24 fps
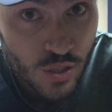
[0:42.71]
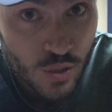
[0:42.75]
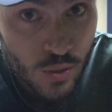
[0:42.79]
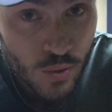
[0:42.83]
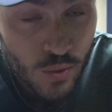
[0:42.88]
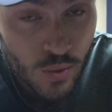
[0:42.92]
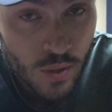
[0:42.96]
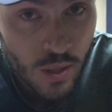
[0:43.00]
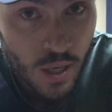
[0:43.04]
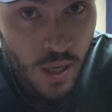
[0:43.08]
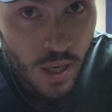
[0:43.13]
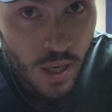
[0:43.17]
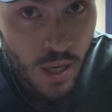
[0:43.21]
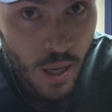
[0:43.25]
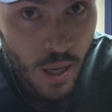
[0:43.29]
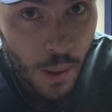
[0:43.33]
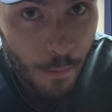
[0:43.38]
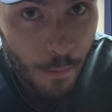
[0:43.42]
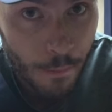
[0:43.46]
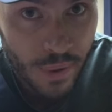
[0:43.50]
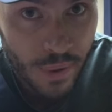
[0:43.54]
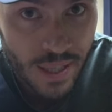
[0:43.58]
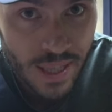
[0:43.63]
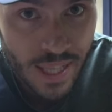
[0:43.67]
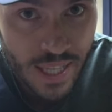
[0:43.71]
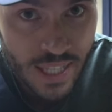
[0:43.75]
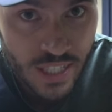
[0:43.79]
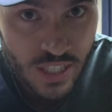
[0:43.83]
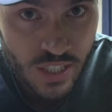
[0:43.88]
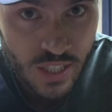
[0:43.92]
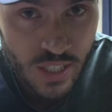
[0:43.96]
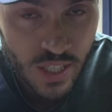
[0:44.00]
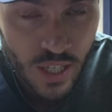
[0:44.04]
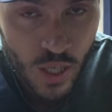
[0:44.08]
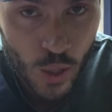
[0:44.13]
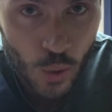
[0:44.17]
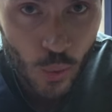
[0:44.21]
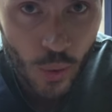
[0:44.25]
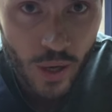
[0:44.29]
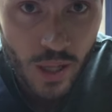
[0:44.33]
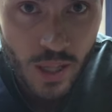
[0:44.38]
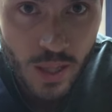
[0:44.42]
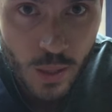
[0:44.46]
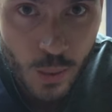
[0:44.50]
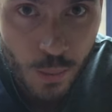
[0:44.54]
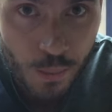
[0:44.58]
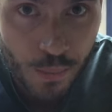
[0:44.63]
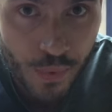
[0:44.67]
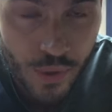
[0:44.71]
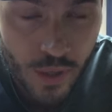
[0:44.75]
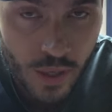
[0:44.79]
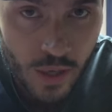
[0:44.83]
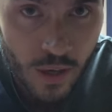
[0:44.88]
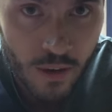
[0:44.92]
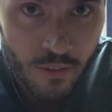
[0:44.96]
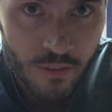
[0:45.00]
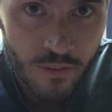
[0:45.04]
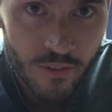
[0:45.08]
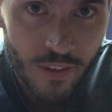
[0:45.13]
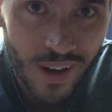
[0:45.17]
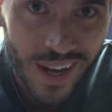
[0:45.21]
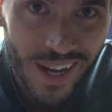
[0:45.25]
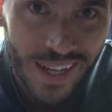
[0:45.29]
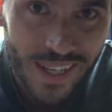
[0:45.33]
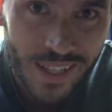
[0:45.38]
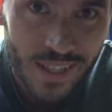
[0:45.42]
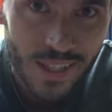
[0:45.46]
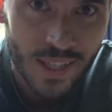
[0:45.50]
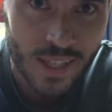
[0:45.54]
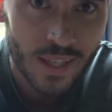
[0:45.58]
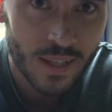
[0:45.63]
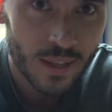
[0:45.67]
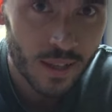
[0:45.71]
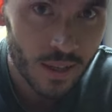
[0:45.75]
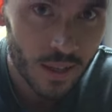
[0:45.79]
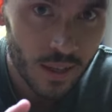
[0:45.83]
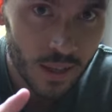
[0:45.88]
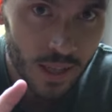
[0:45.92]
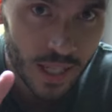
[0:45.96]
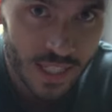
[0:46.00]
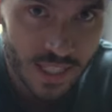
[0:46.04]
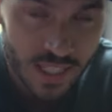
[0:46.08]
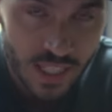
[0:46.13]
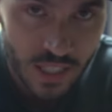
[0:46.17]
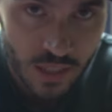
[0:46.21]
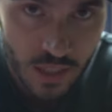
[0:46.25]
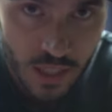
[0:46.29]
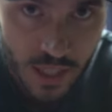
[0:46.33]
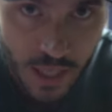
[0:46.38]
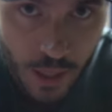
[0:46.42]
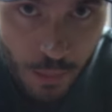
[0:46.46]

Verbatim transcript: to Malaysia, Kuala Lumpur. Finally, let's get to the